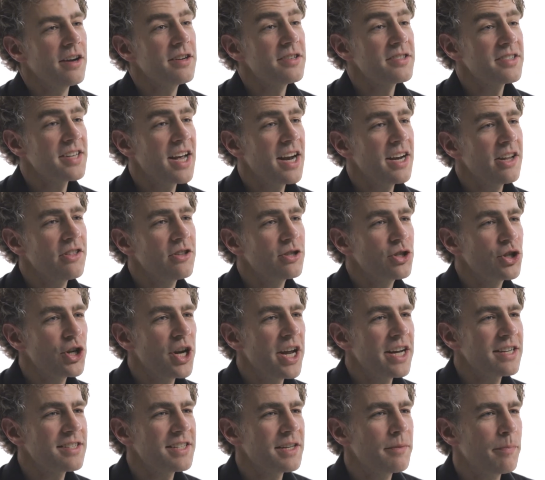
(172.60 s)
Understanding the
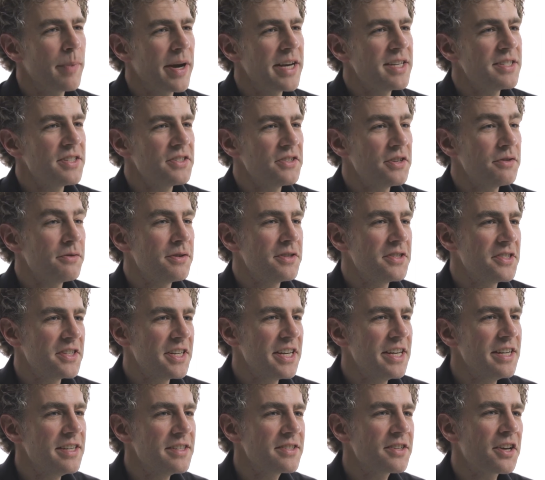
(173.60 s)
genetic basis of
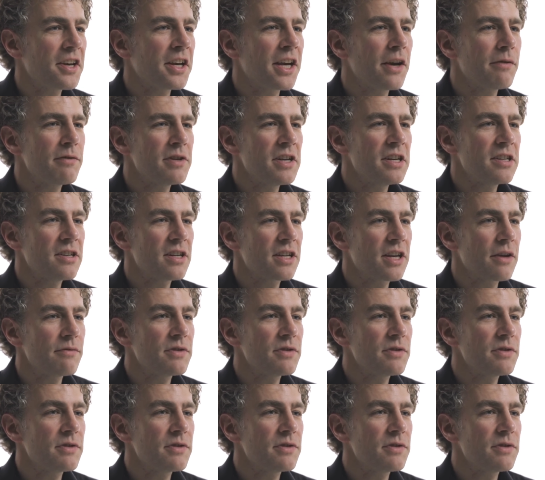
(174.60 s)
disease can give, an,